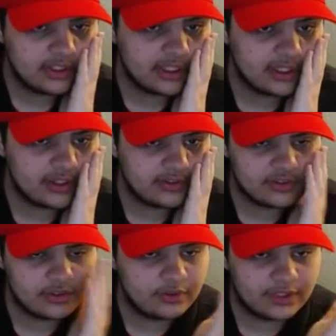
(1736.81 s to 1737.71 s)
to
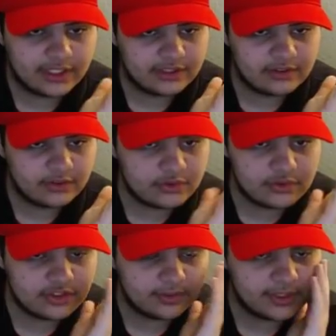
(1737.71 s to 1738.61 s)
go, like, you know, do
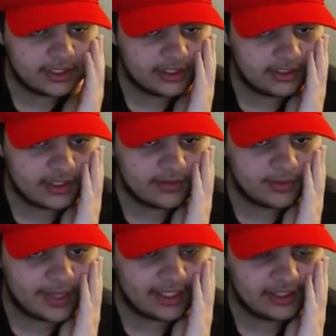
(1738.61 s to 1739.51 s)
something and then comes
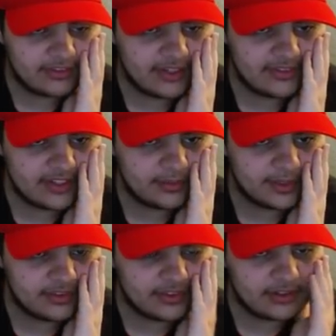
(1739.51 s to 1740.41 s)
back, like, 5-10
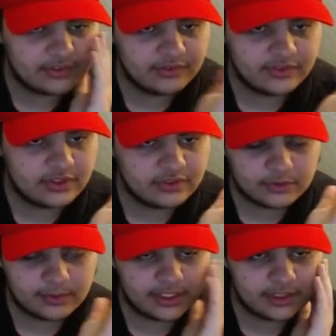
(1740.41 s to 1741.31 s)
minutes later as the video is
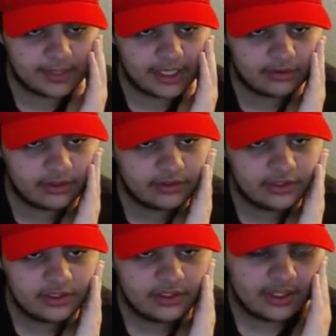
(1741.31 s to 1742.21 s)
just playing in the background.
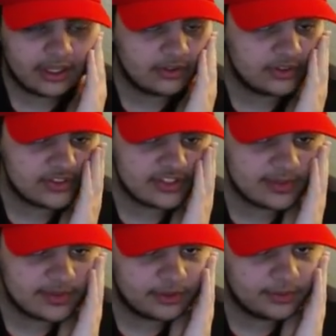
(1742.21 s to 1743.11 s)
I don't know, it just
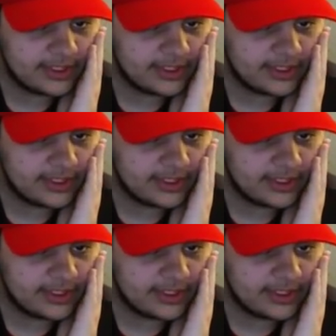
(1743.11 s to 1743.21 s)
seems a little bit